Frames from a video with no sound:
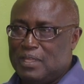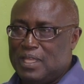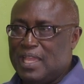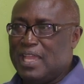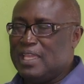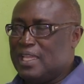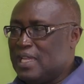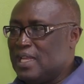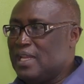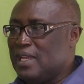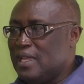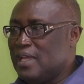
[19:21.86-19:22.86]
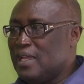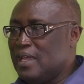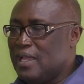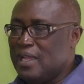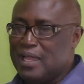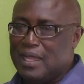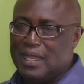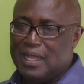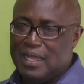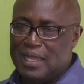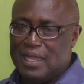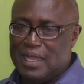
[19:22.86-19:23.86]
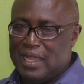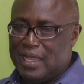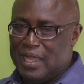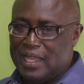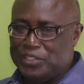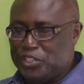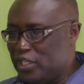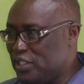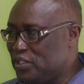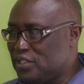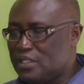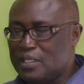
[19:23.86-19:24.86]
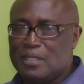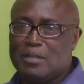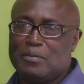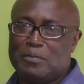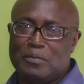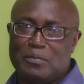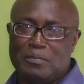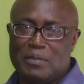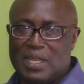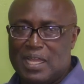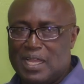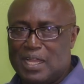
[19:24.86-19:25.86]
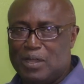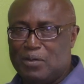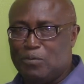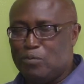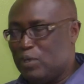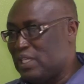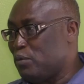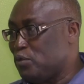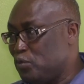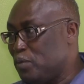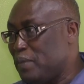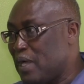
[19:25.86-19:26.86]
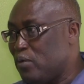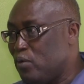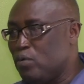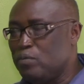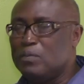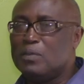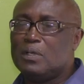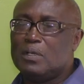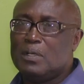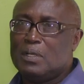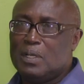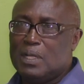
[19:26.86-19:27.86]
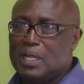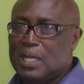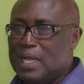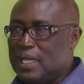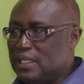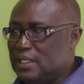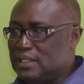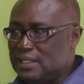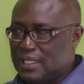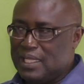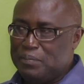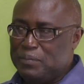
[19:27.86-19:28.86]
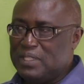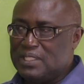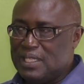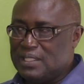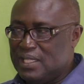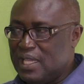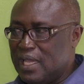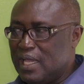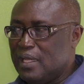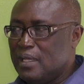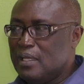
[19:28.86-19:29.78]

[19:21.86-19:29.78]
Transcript: Here in Canada, I changed what I was doing back home. I started business here,